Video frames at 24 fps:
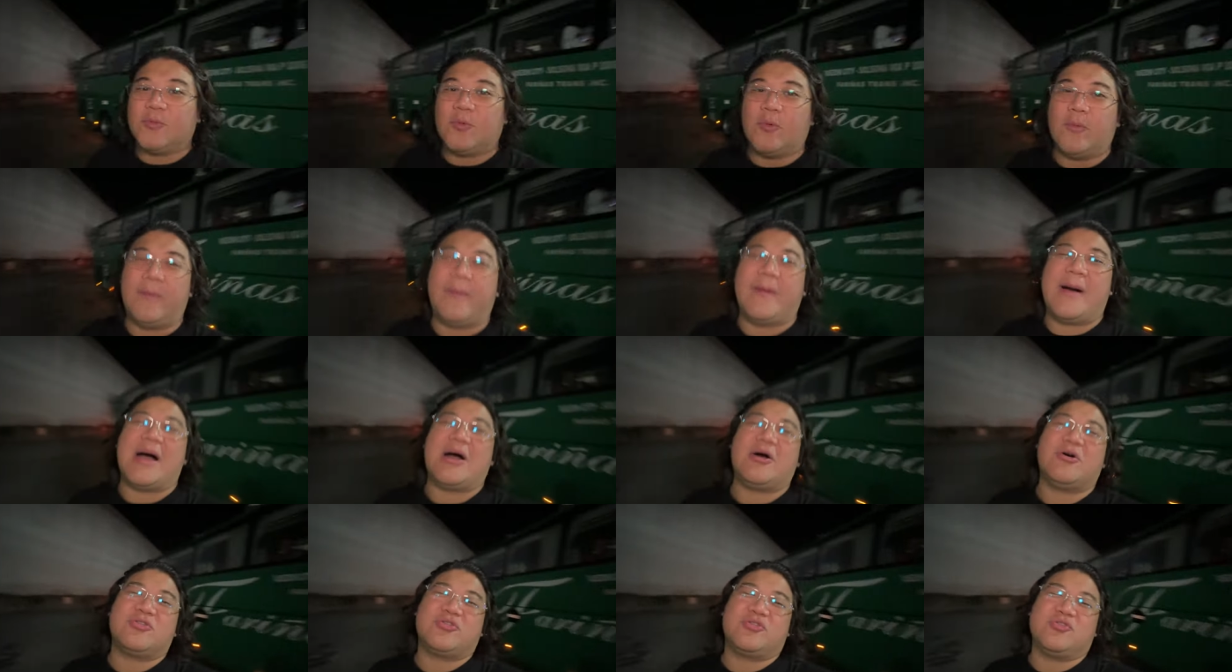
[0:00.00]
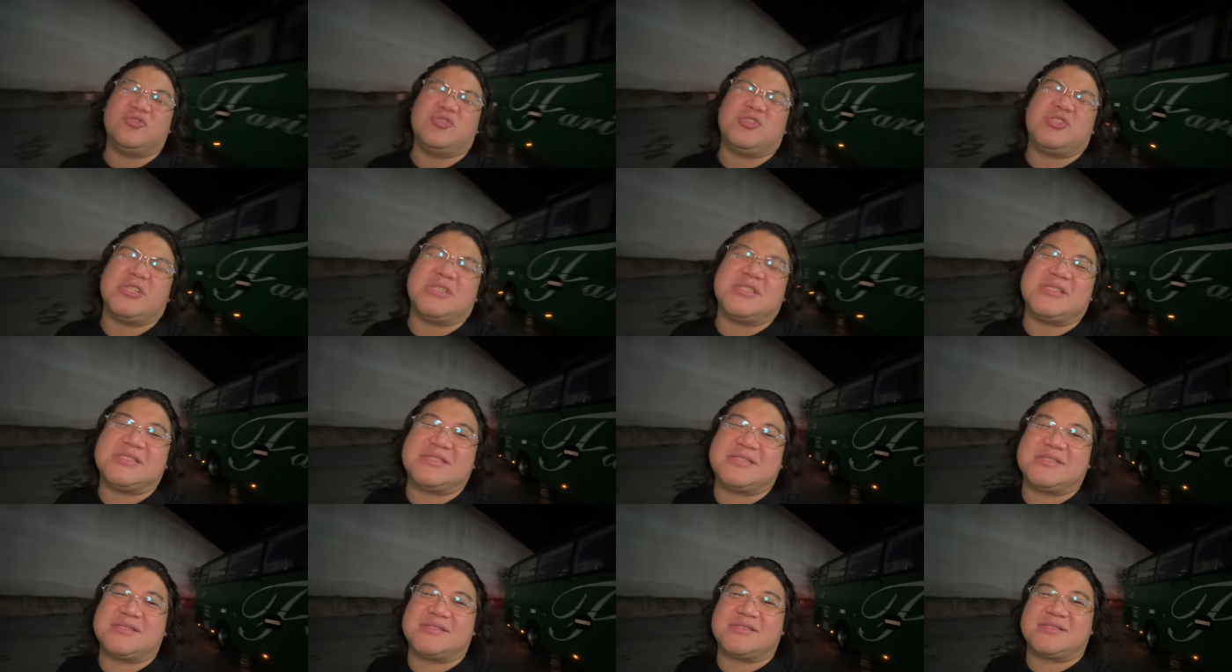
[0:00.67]
Doon ba ako to
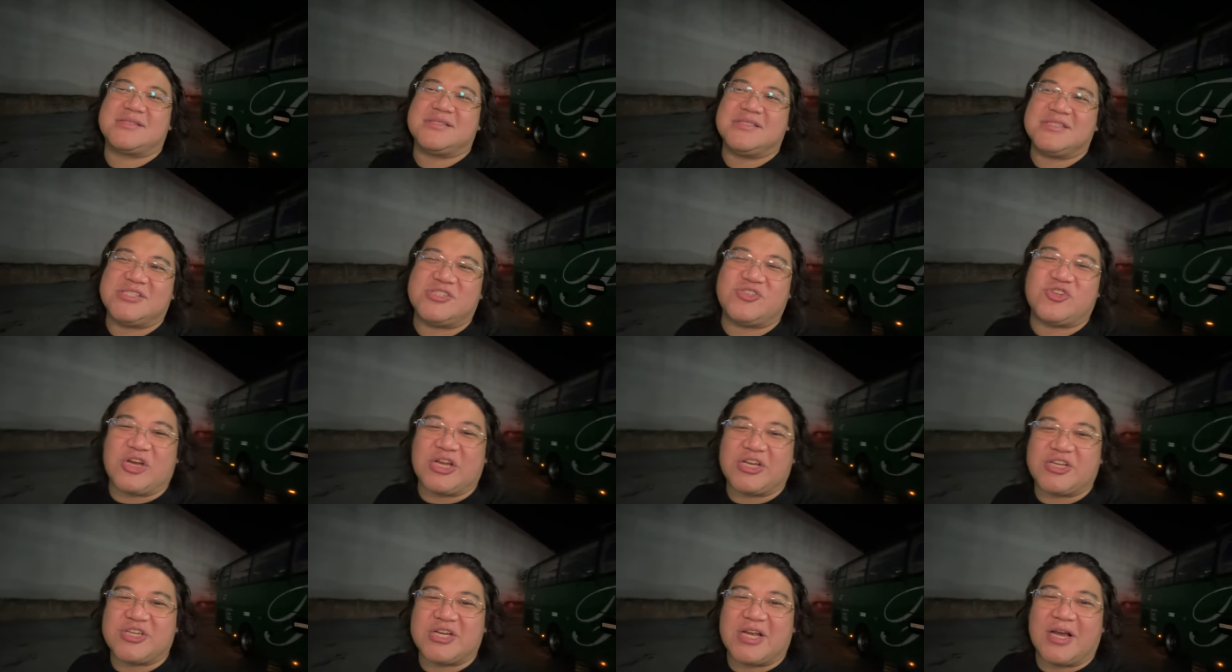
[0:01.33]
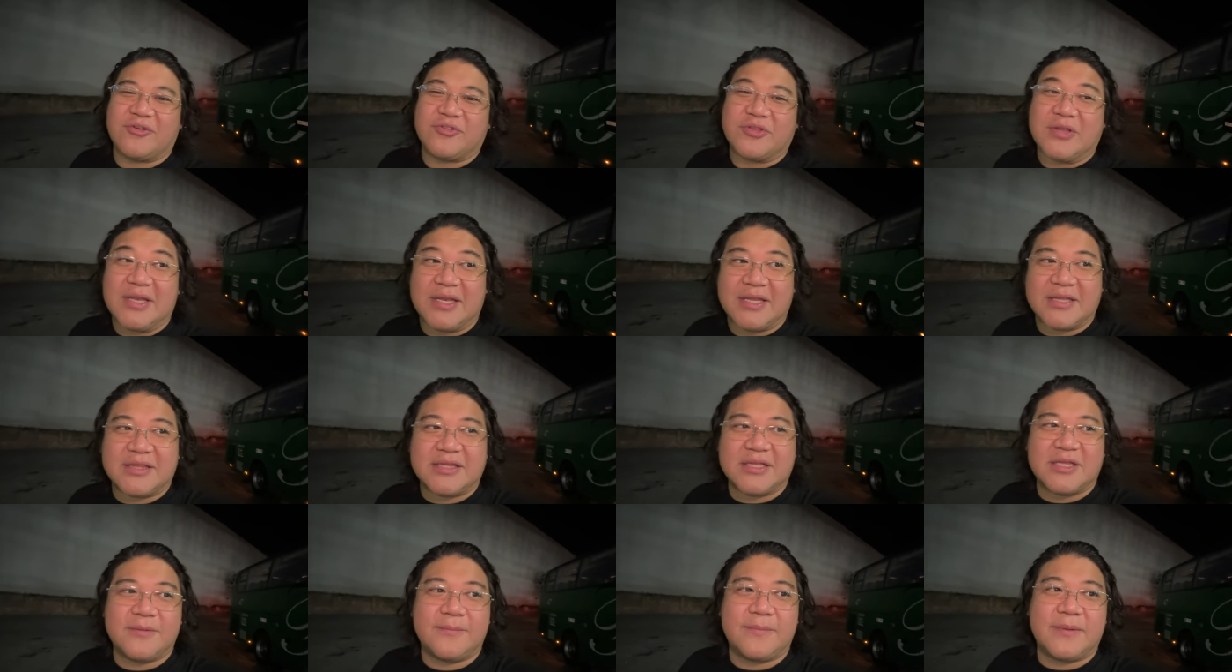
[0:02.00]
just stretch out a
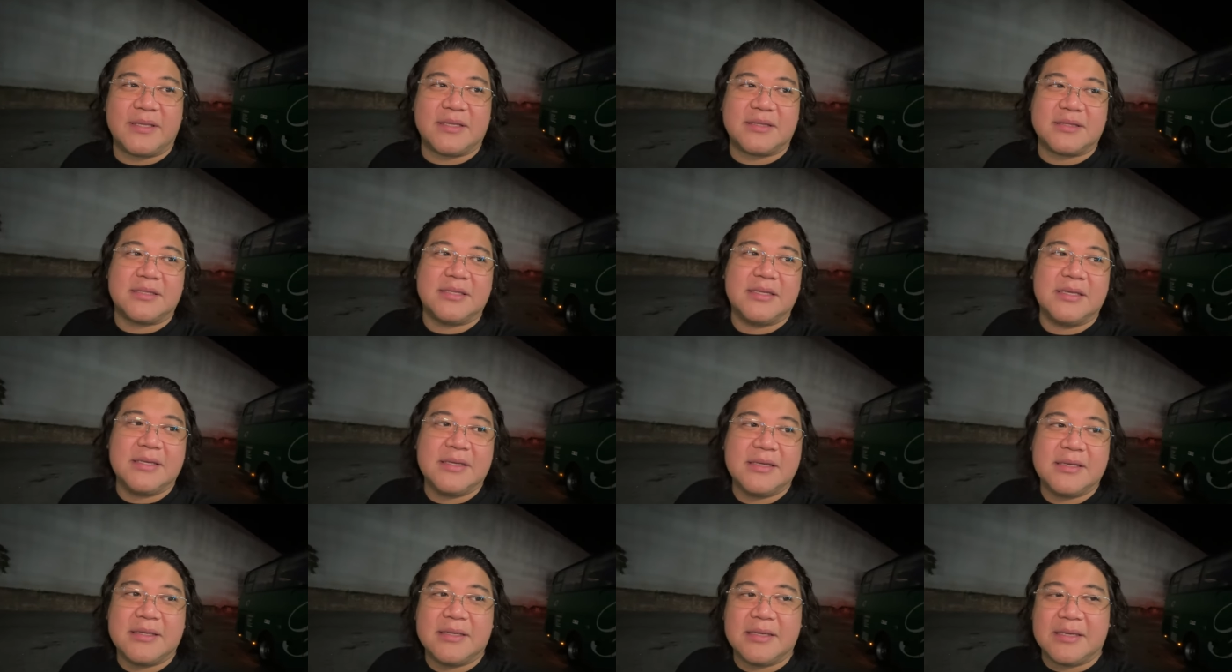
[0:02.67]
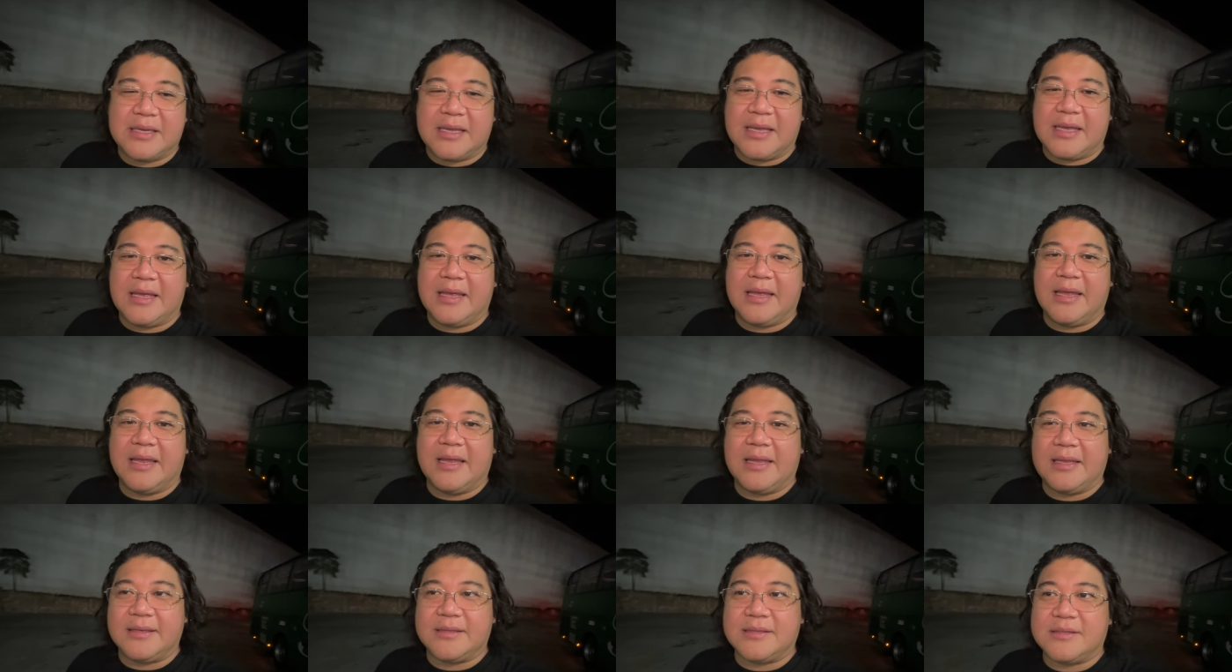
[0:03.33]
little bit
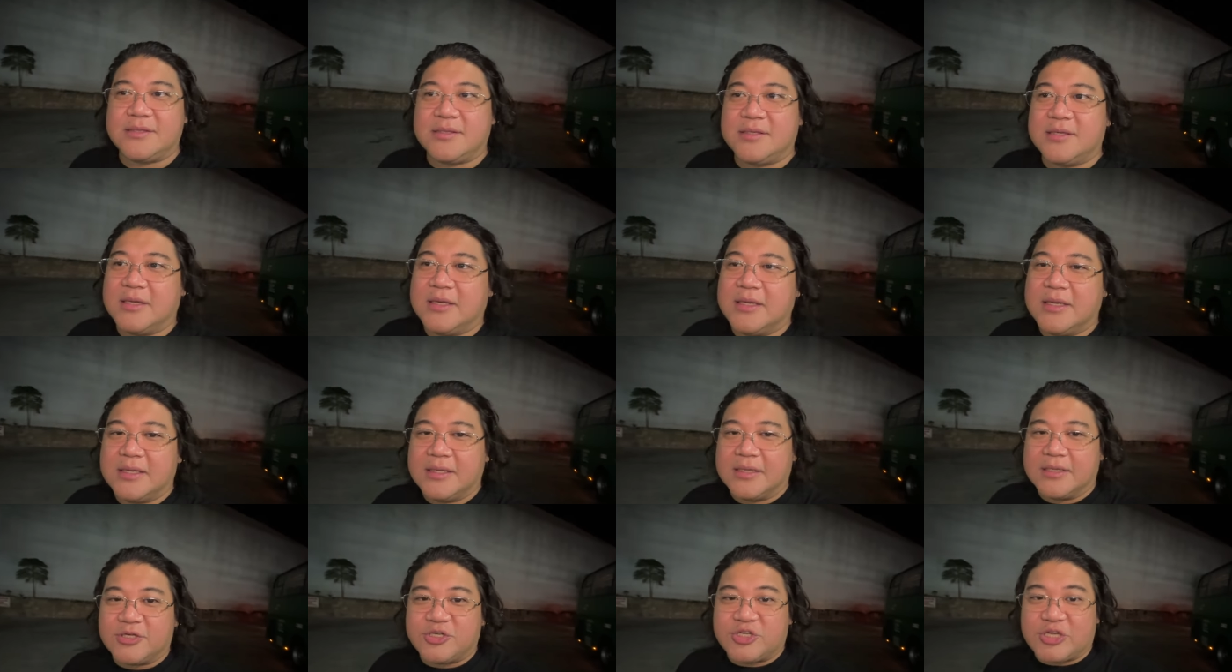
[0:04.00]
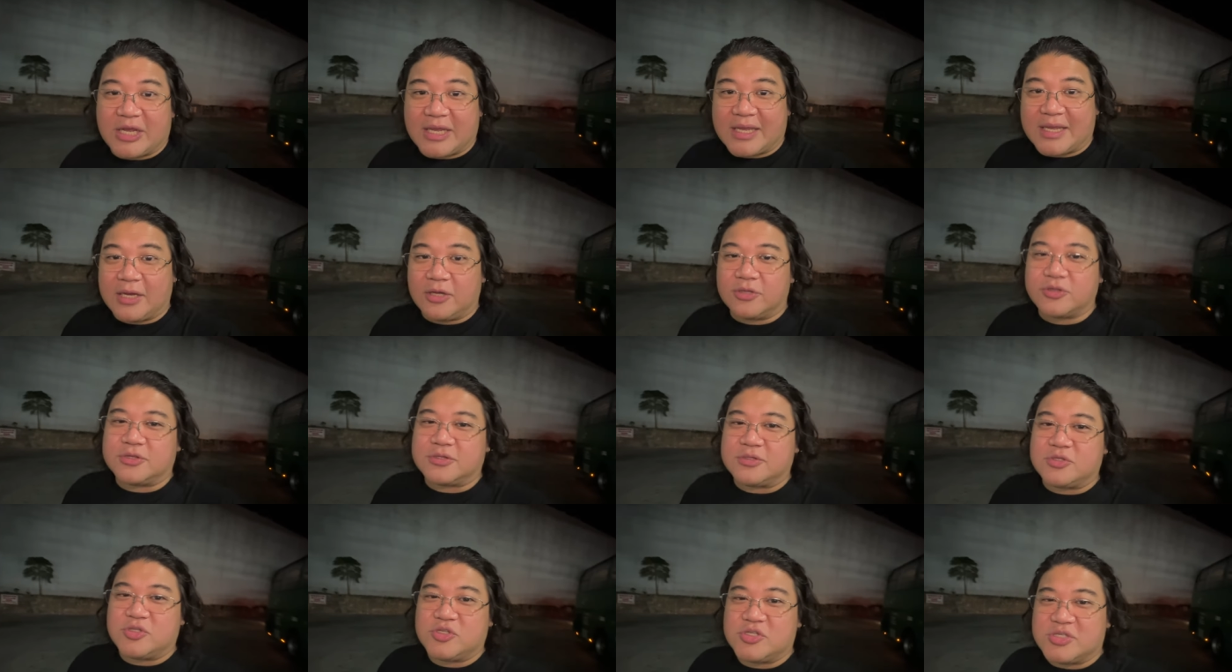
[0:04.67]
and check out
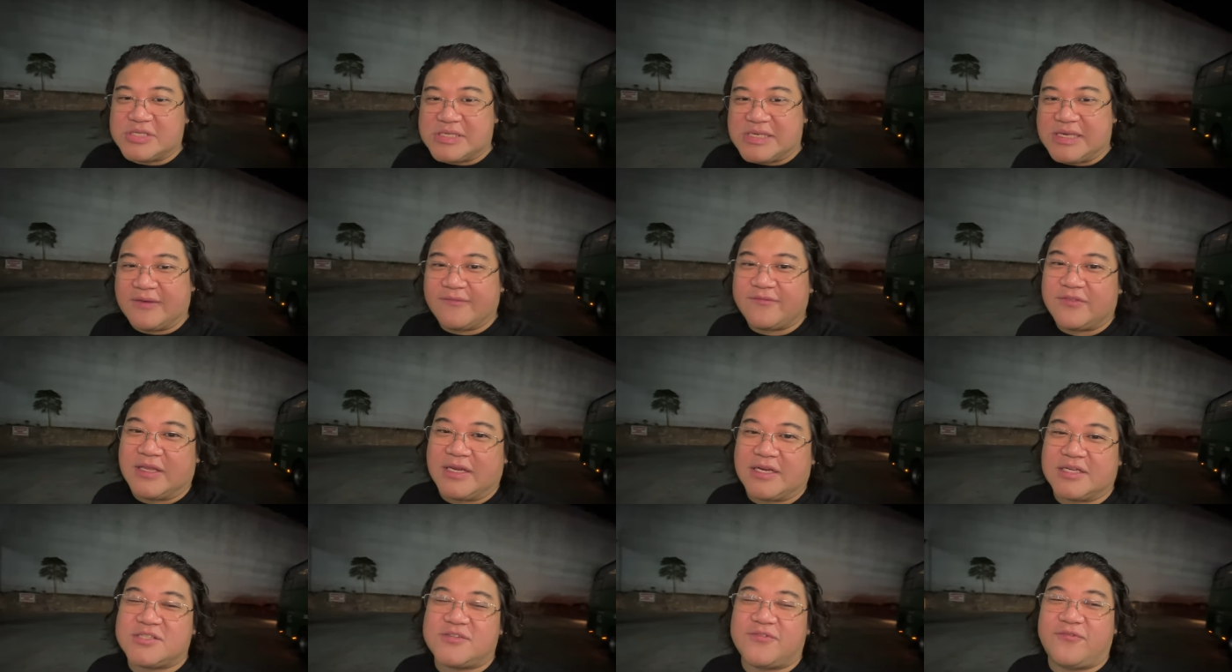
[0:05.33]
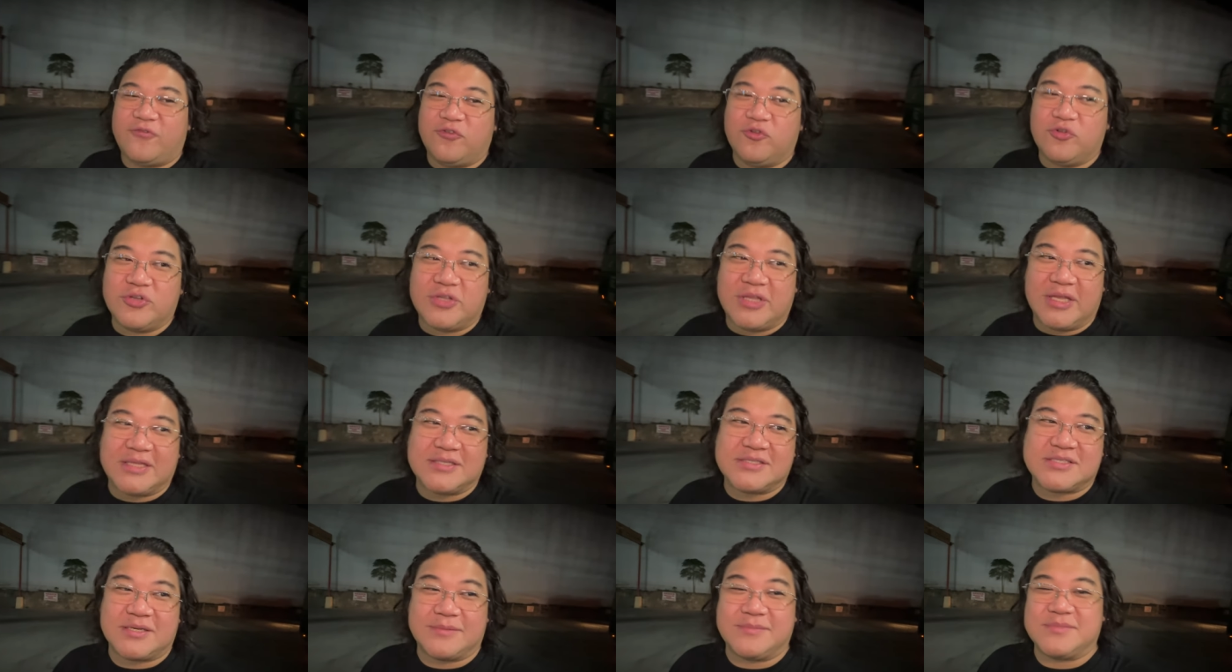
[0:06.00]
to see if there's food
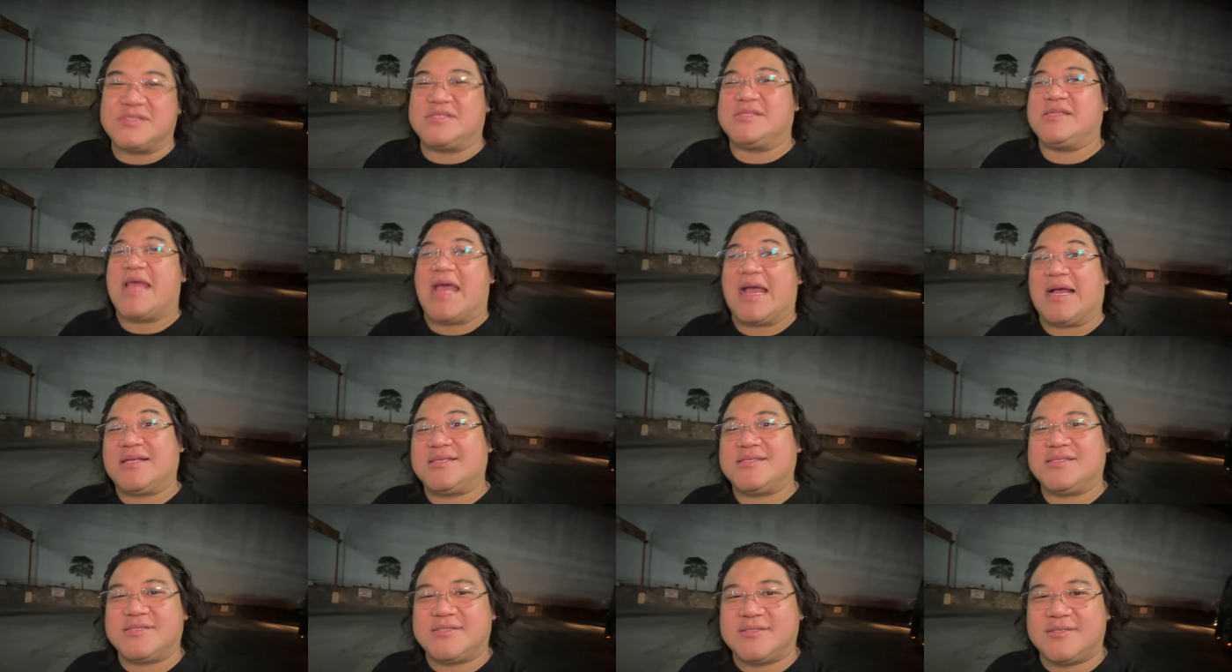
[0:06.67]
and some snacks.